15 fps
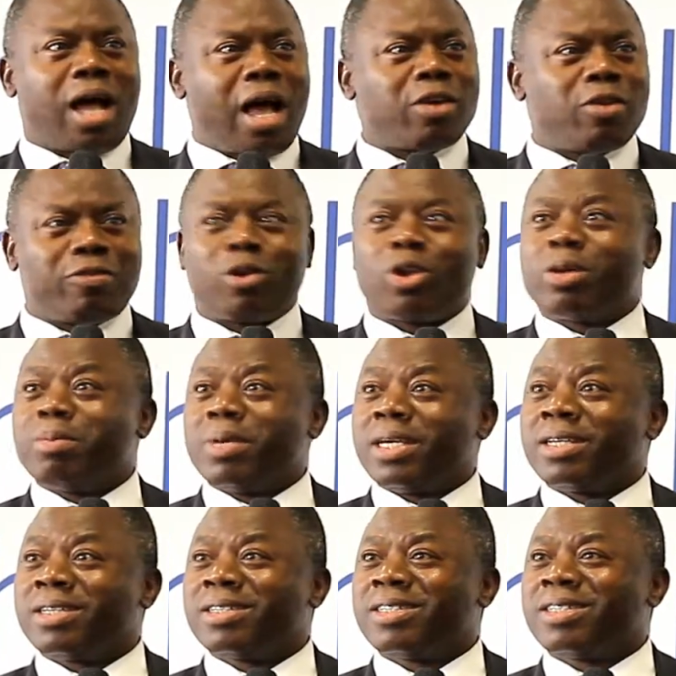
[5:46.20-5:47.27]
Are you following
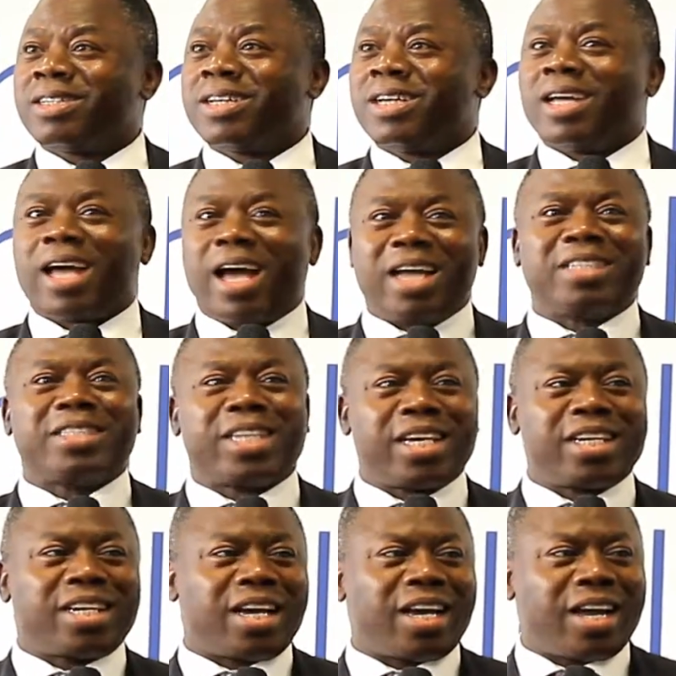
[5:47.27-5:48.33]
me? And
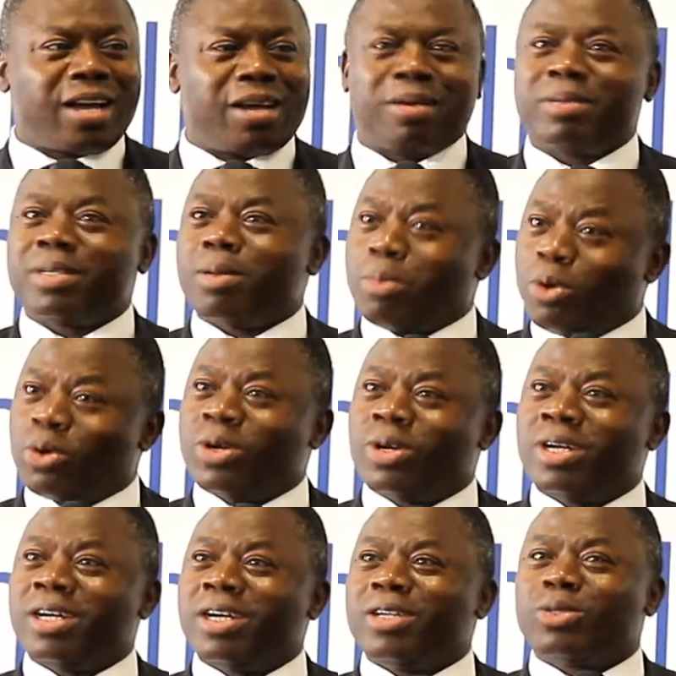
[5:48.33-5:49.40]
take the book
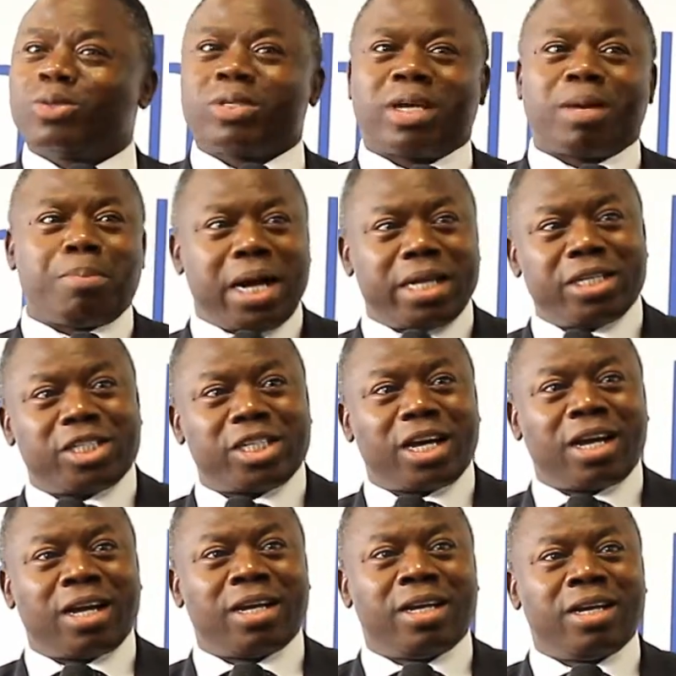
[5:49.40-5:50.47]
to the manager,